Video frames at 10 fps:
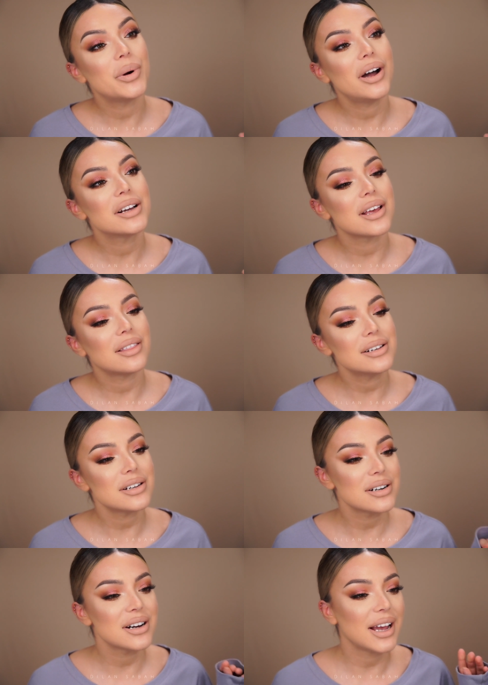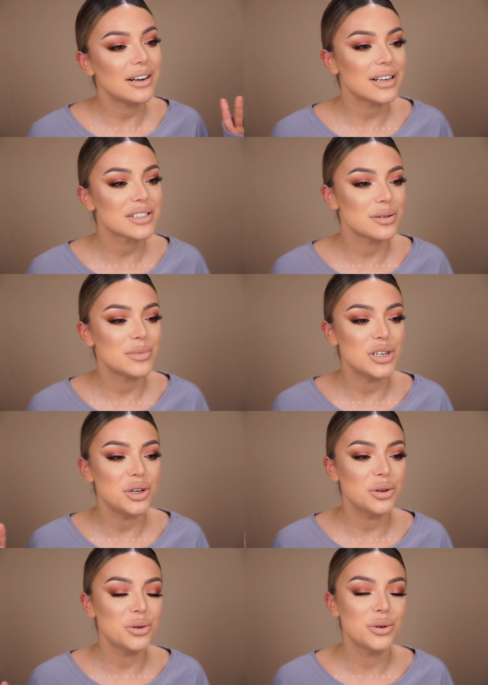but these are kind of like some
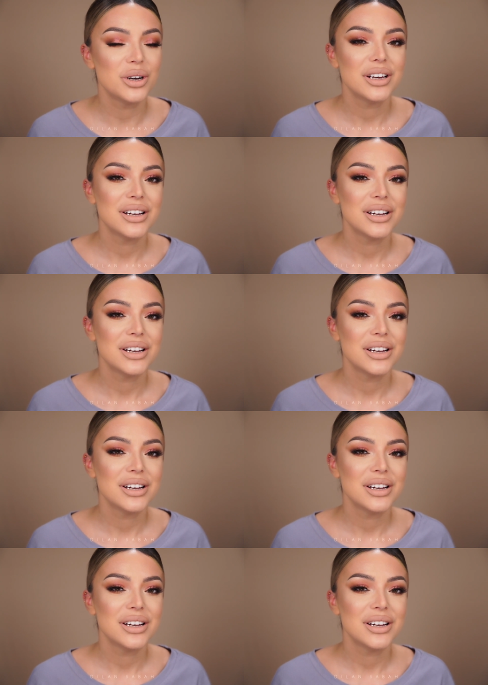new